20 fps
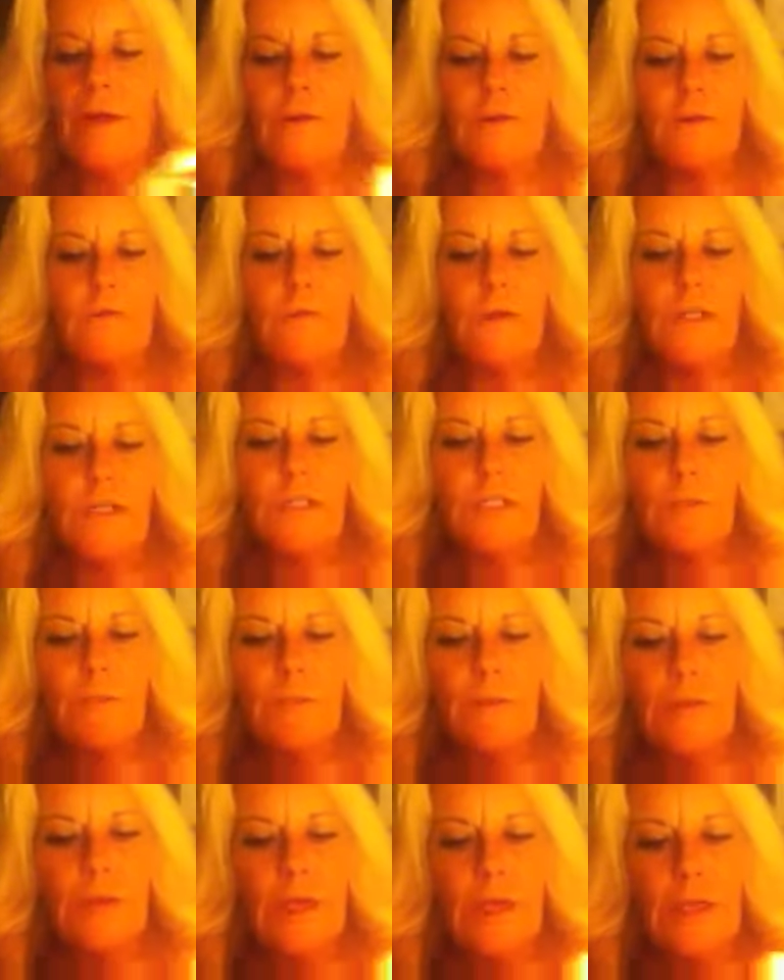and I was very
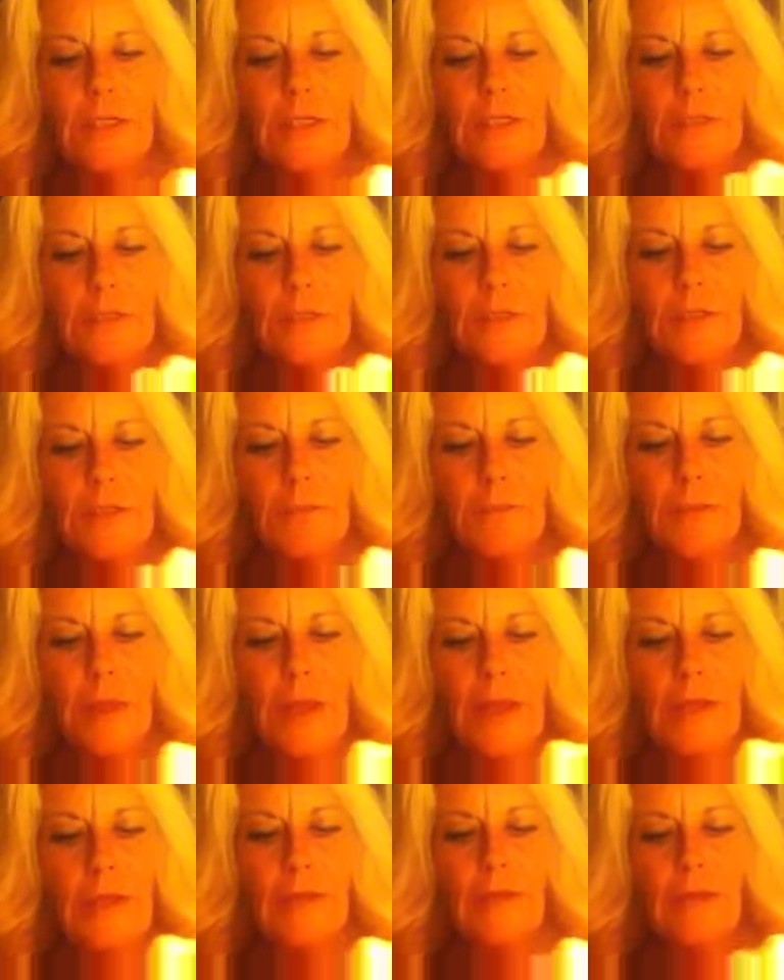sympathetic to his
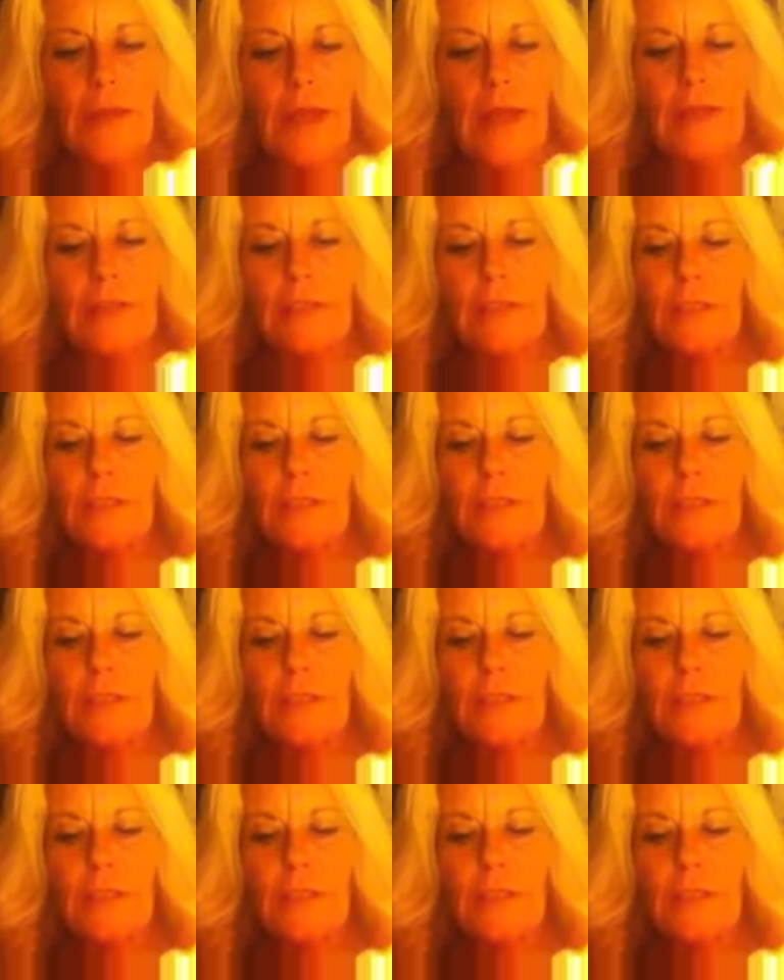plight in that